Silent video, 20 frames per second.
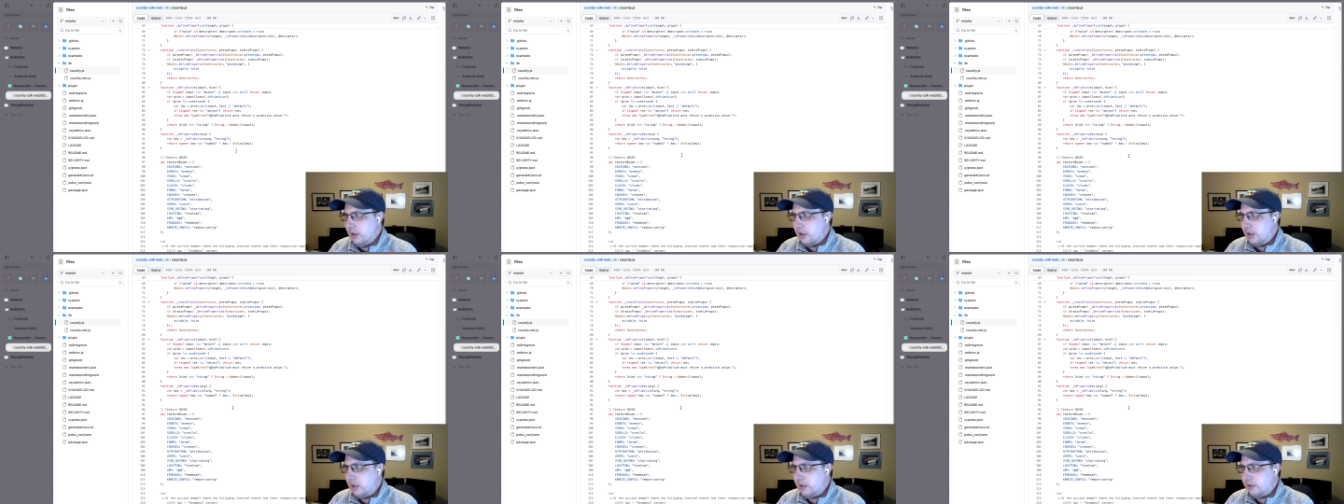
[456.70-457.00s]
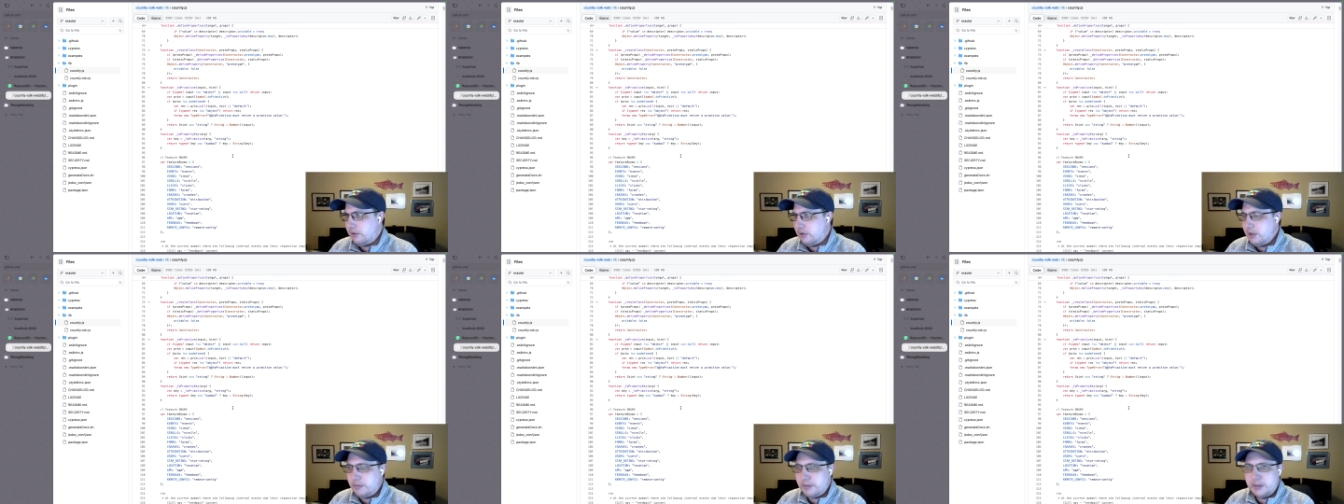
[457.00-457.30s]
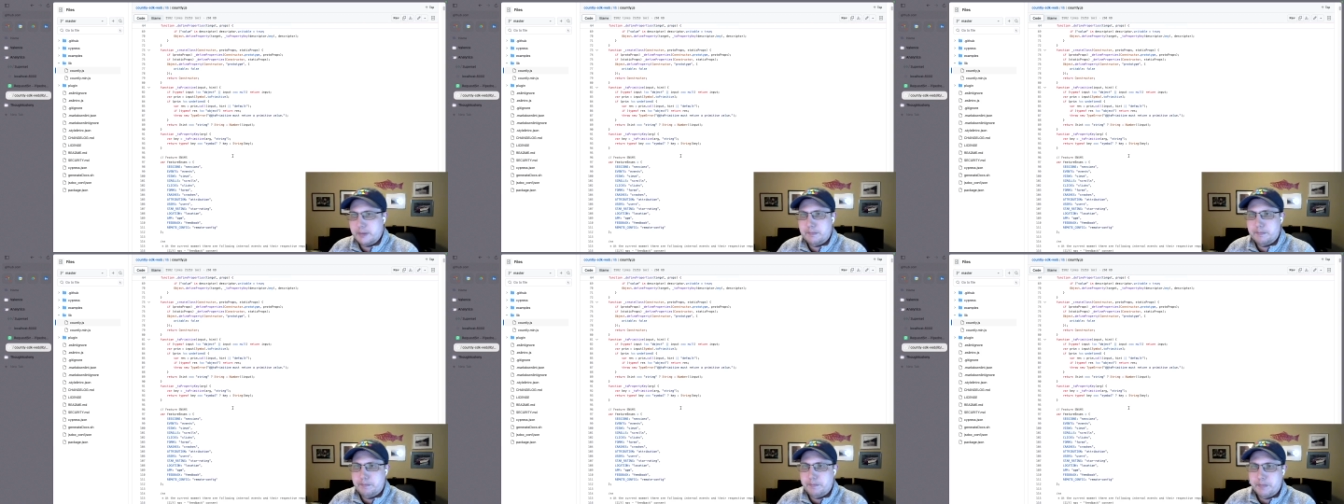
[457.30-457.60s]
uh,
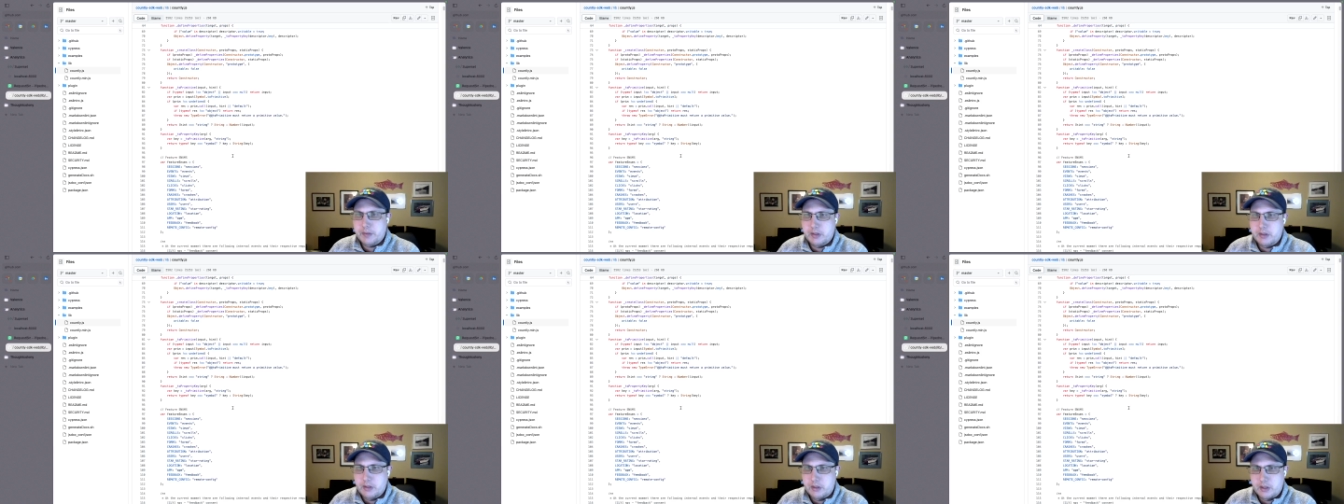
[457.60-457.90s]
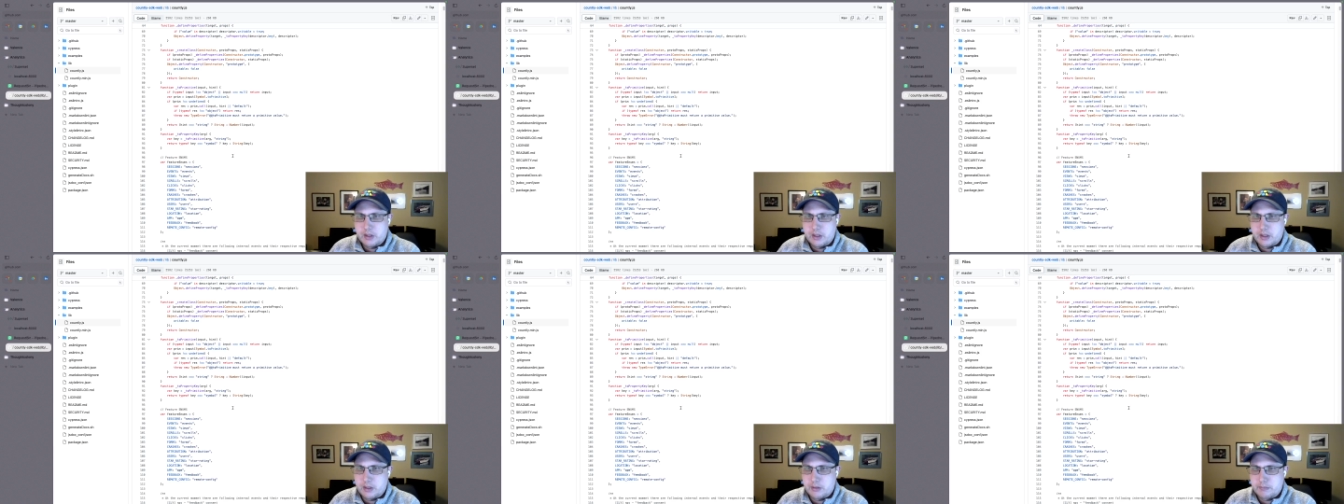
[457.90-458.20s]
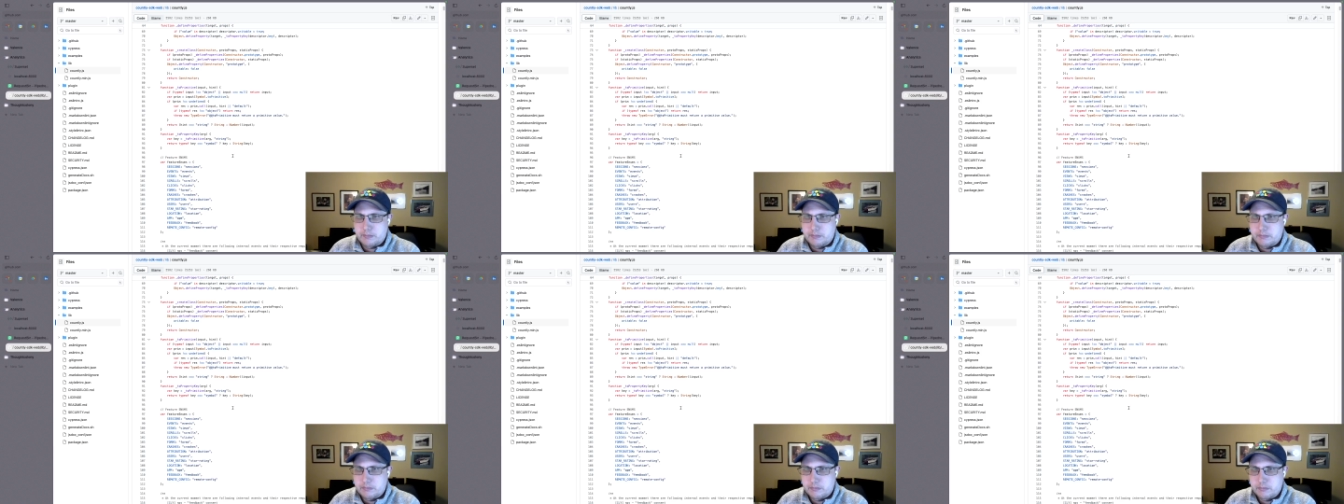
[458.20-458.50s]
snippet,
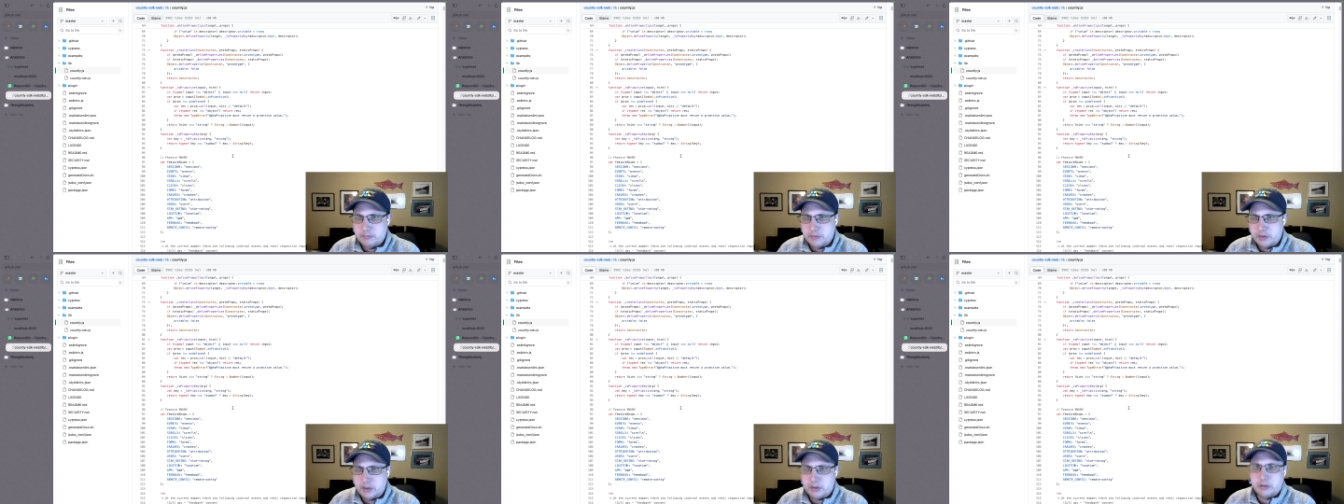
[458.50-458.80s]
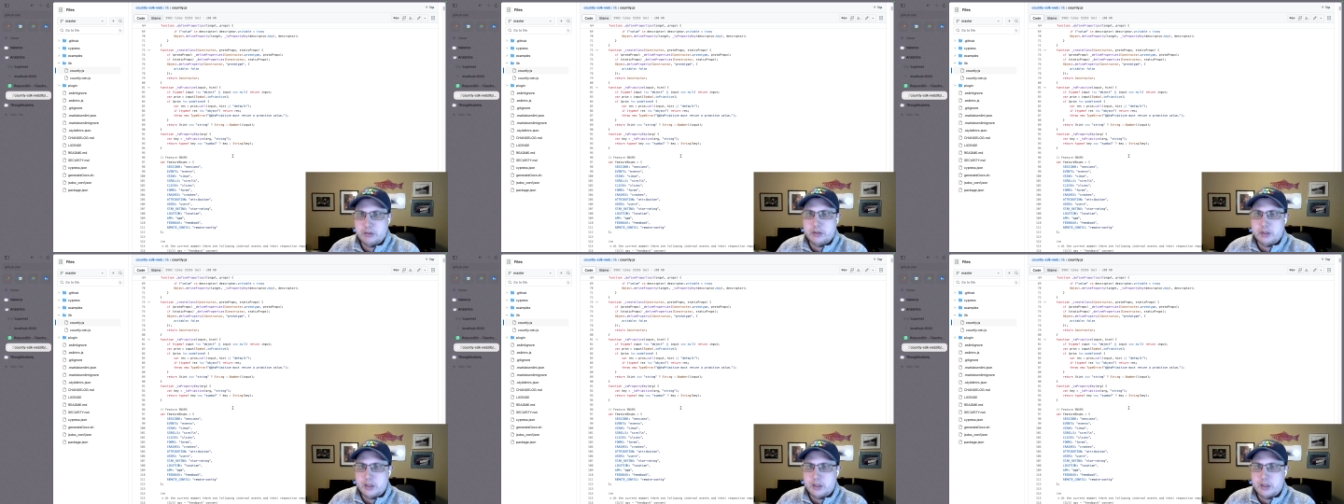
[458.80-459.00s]
um, you know,